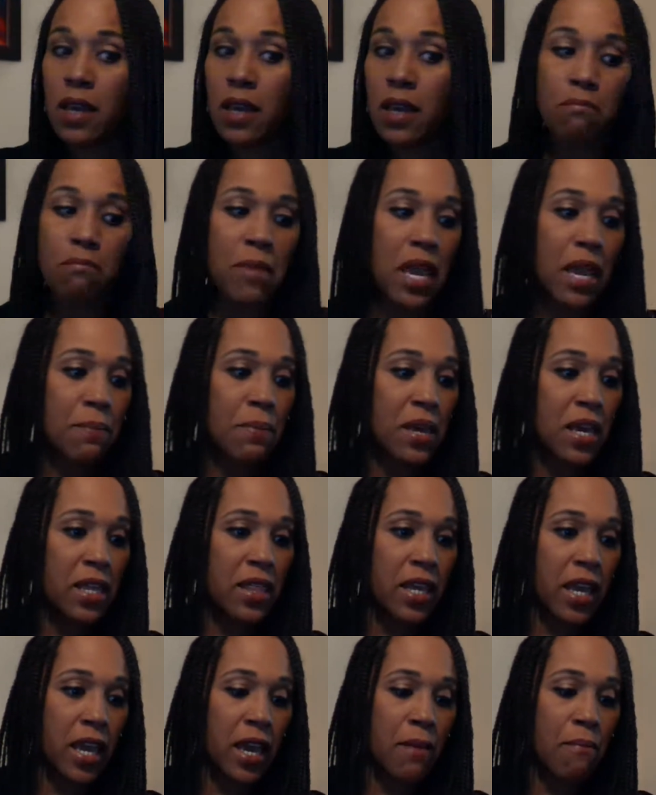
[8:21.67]
Maybe
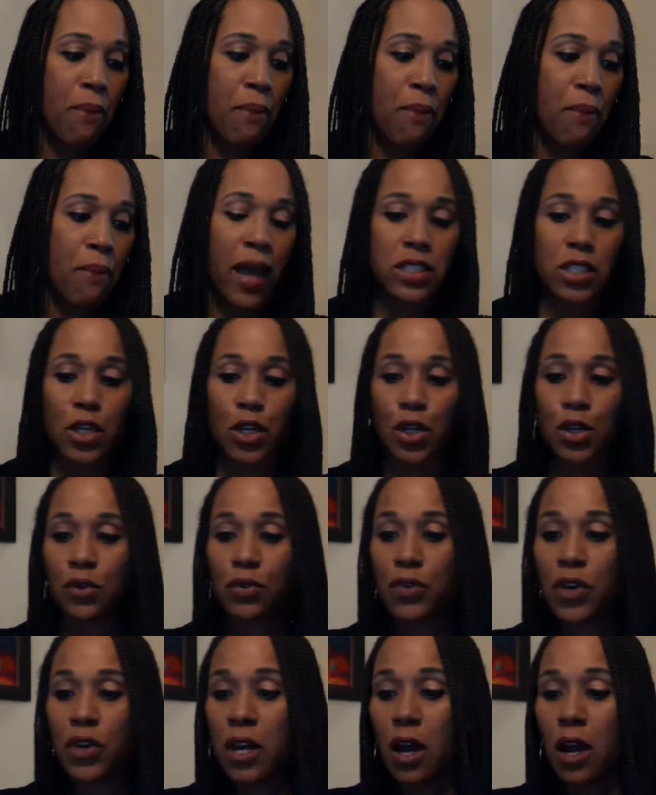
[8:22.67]
the impact
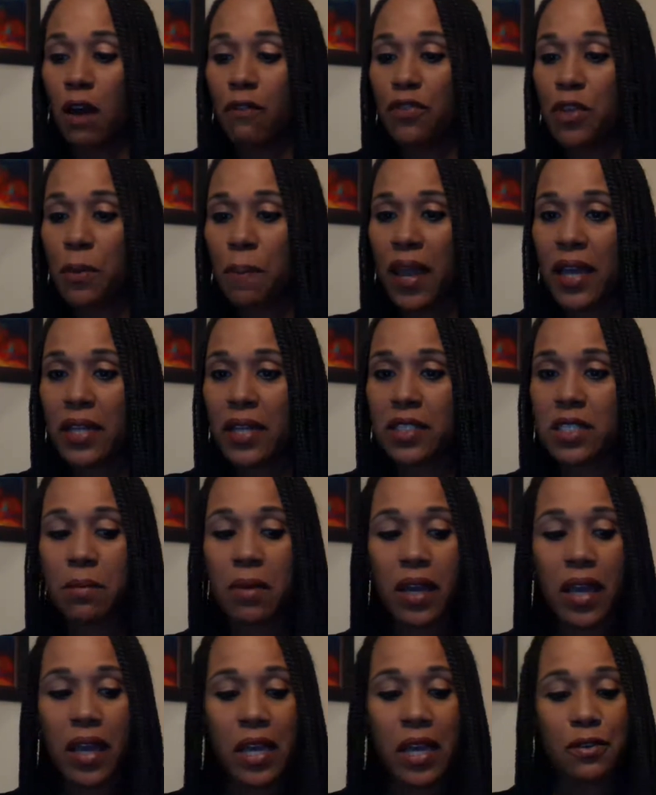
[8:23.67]
of the
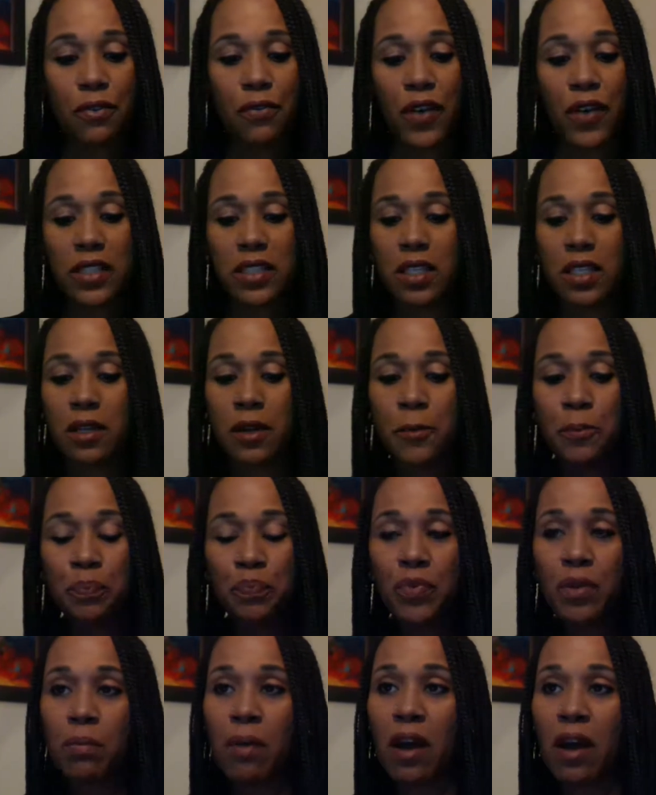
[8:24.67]
pandemic has affected
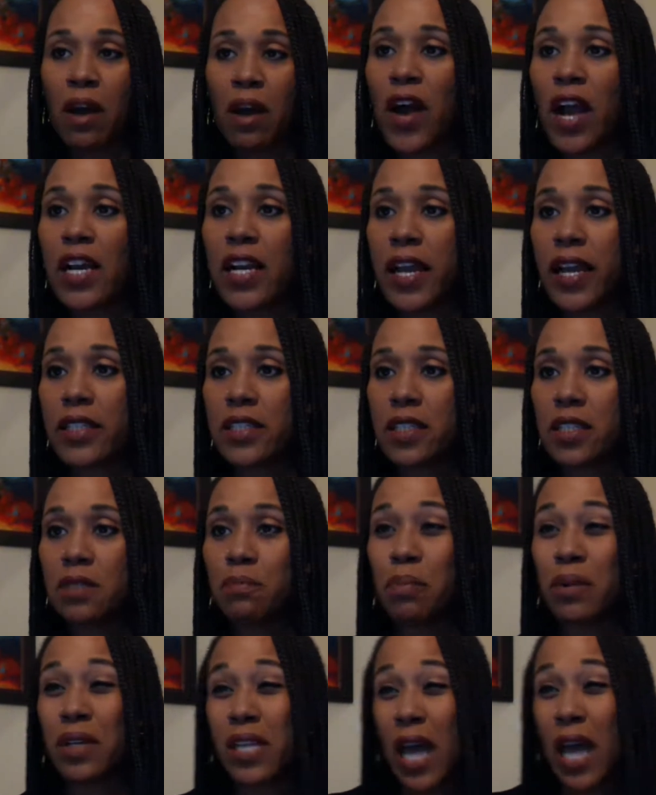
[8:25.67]
my finances,
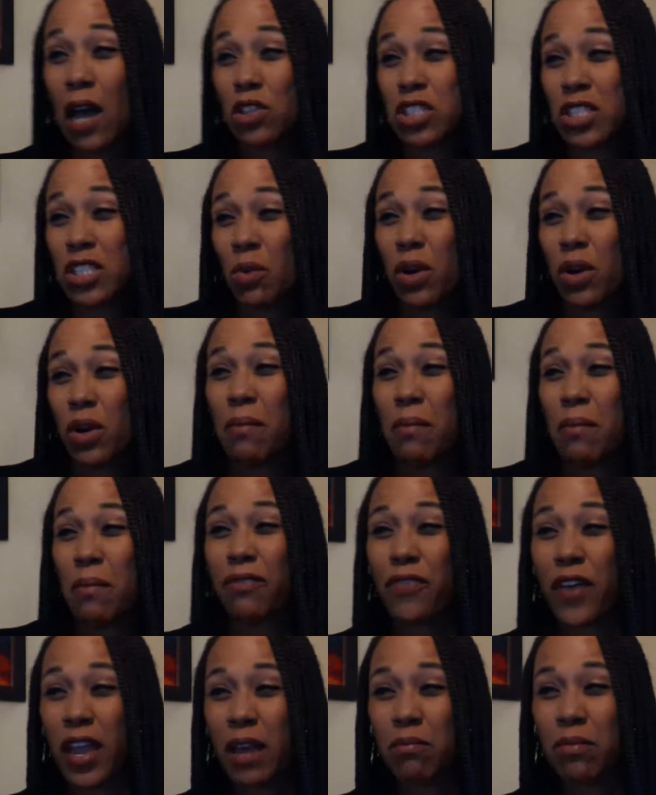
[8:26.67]
but now someone in my
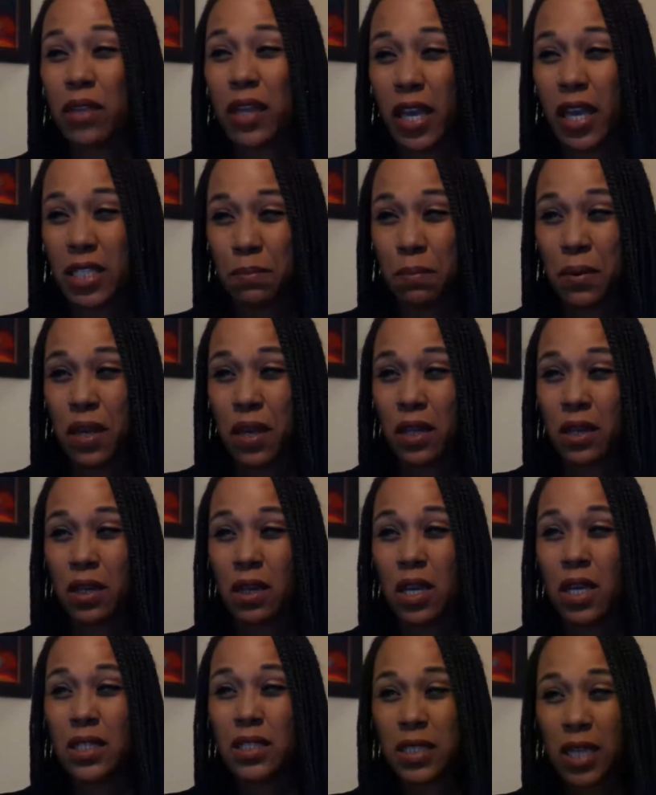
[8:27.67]
family has
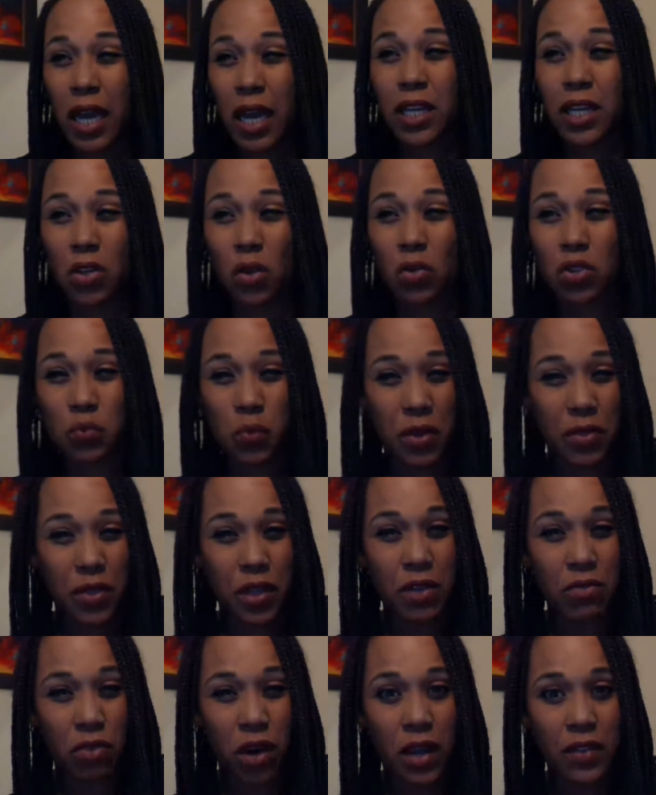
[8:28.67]
been diagnosed with
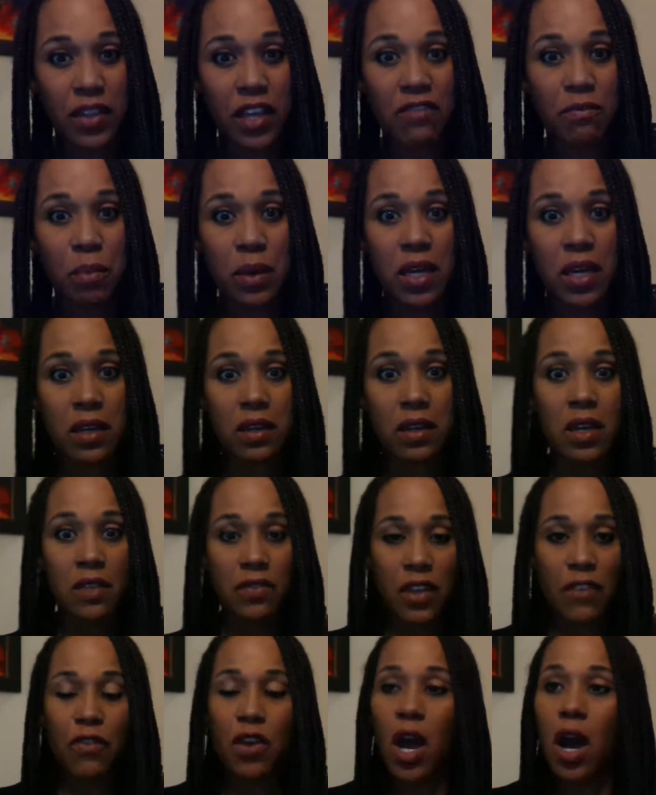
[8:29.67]
it, right?
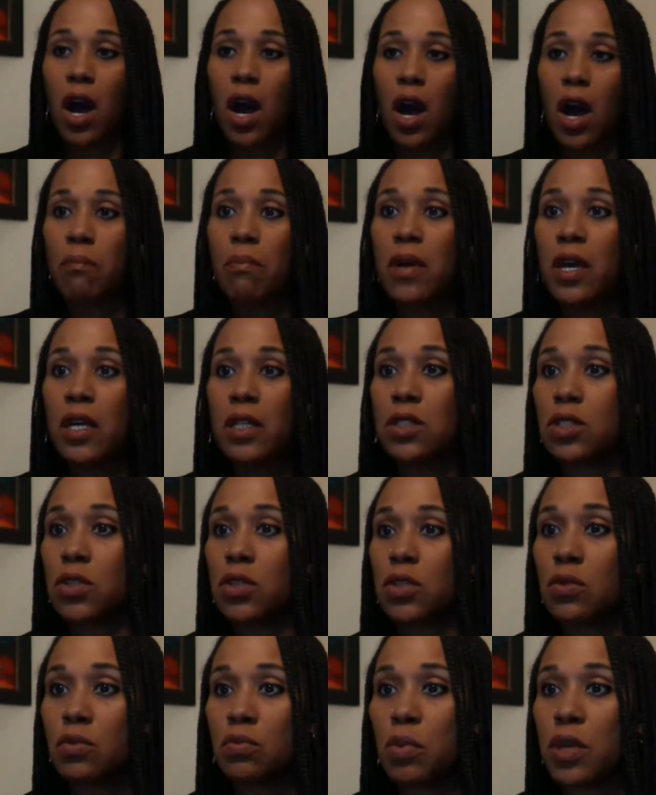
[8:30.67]
They've come
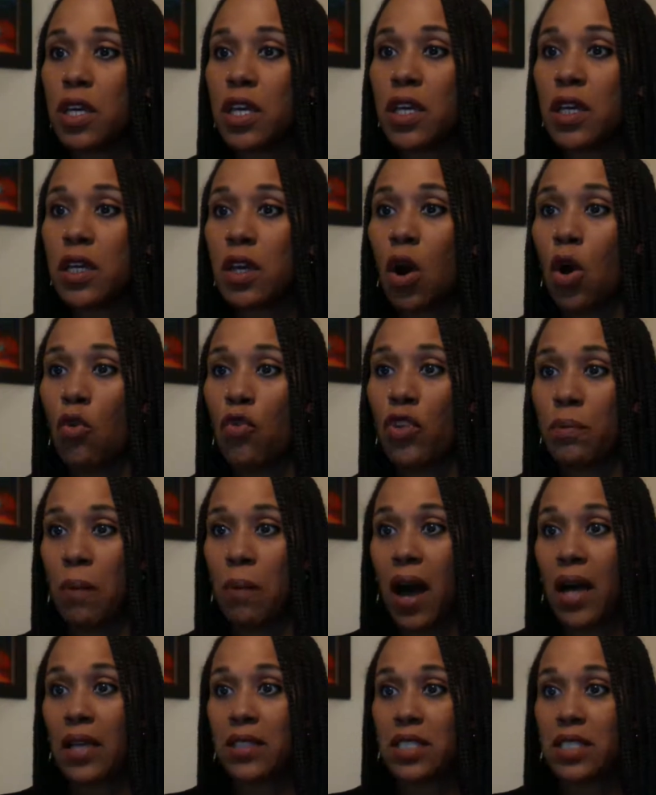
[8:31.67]
to be COVID
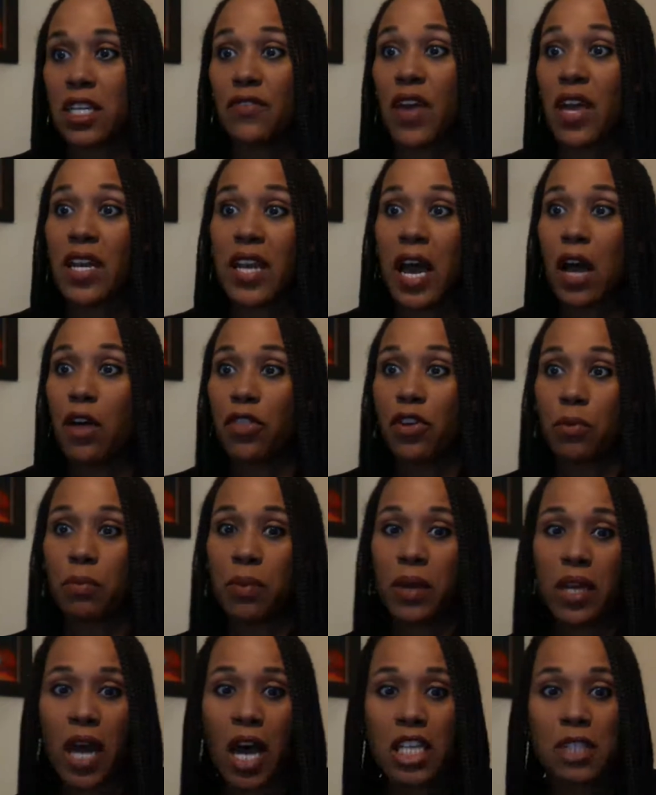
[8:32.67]
positive, and now they're
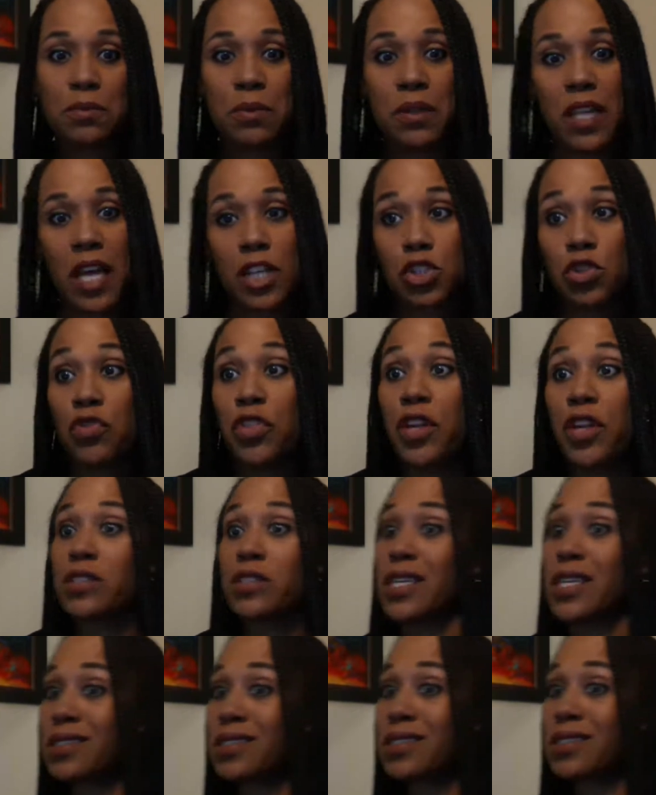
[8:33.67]
being hospitalized. So there's
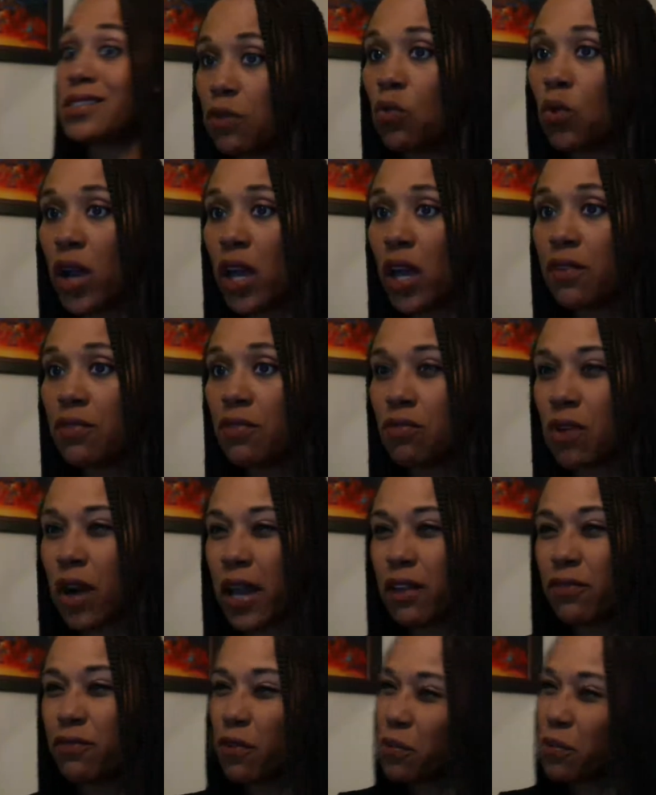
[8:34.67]
that second wave,
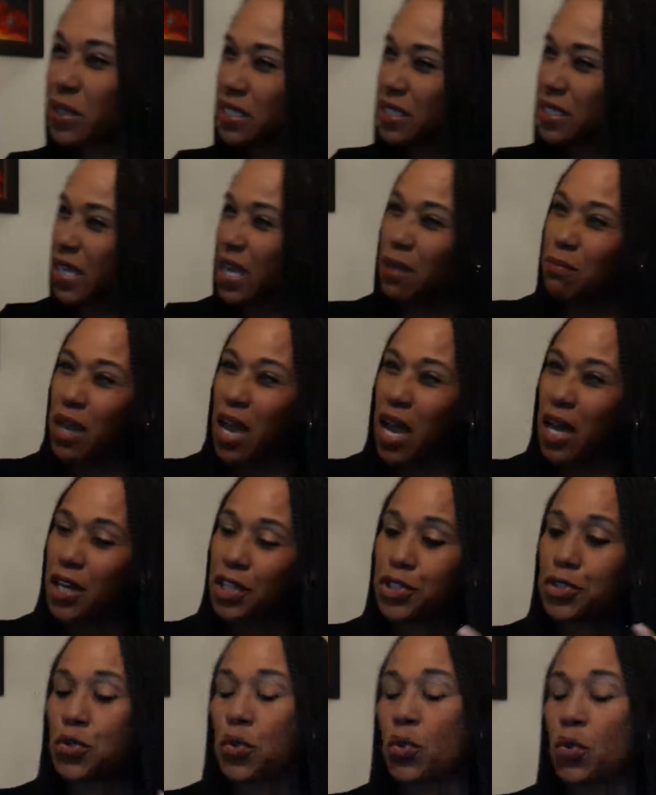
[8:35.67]
right? From the same kind
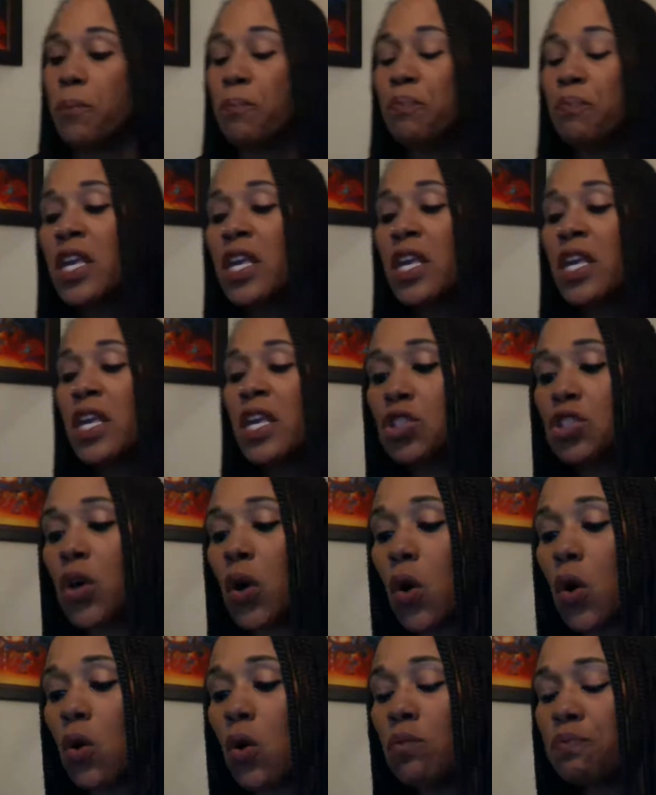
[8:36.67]
of storm.
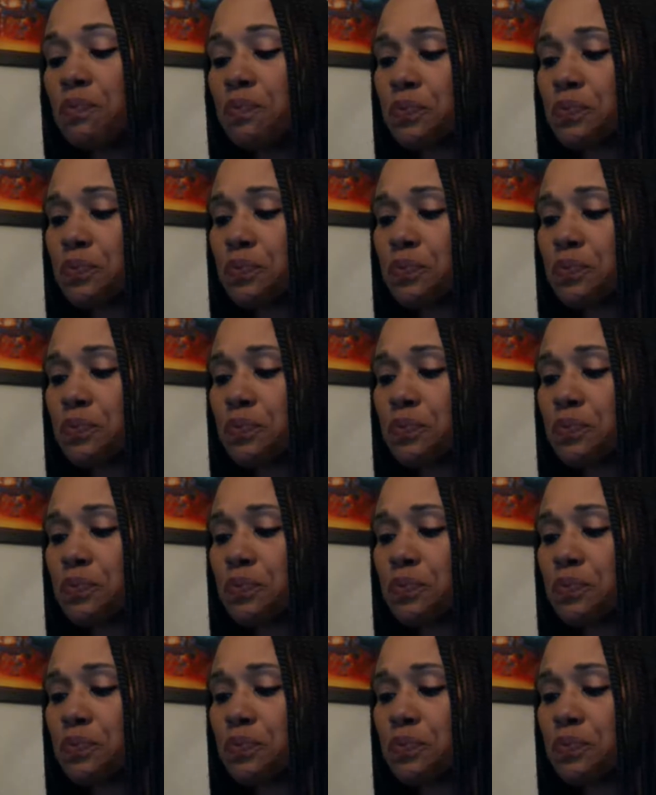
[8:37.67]
So